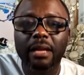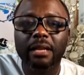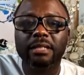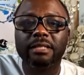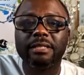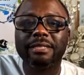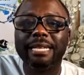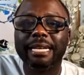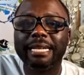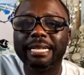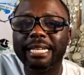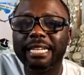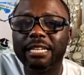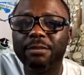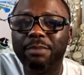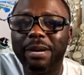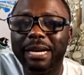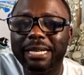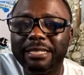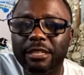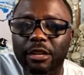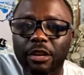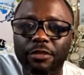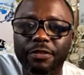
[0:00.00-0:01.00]
Studied
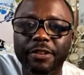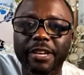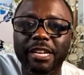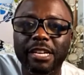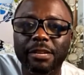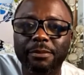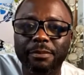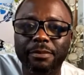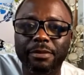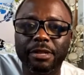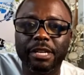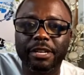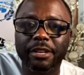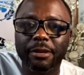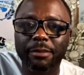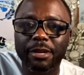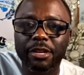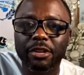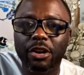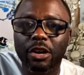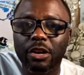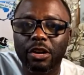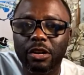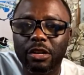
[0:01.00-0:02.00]
Bachelor of
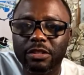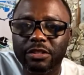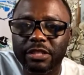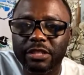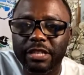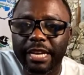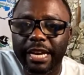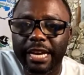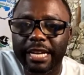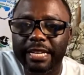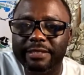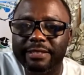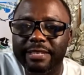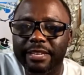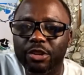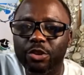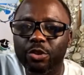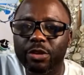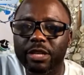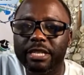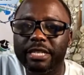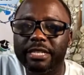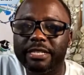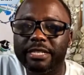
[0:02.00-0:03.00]
Criminology and
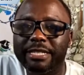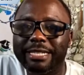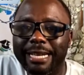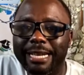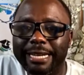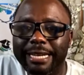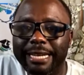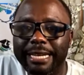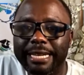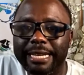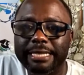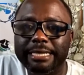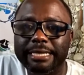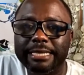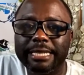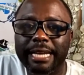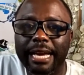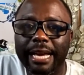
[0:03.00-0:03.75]
Security Studies.